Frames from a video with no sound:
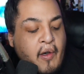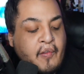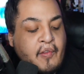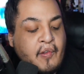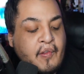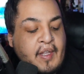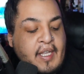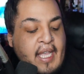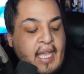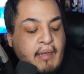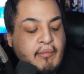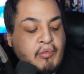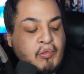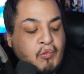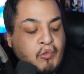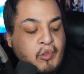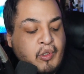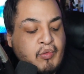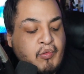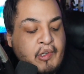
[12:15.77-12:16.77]
Although the game's
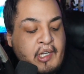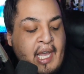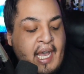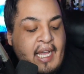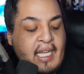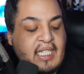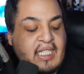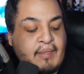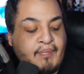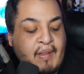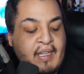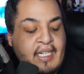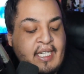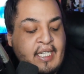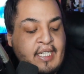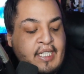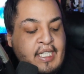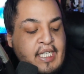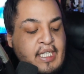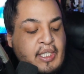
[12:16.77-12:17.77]
rules were not
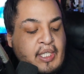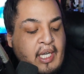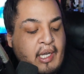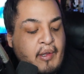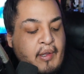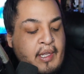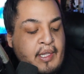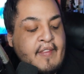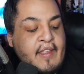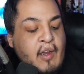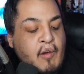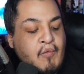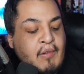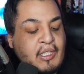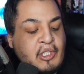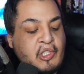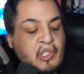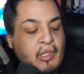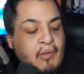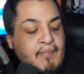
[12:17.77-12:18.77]
explained in detail in the
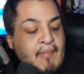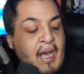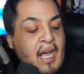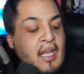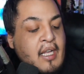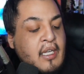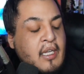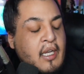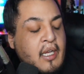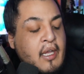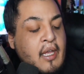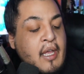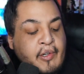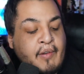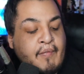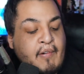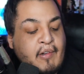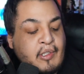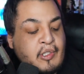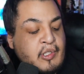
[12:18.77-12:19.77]
original manga,
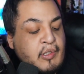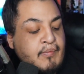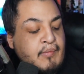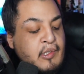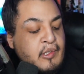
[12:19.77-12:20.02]
Universal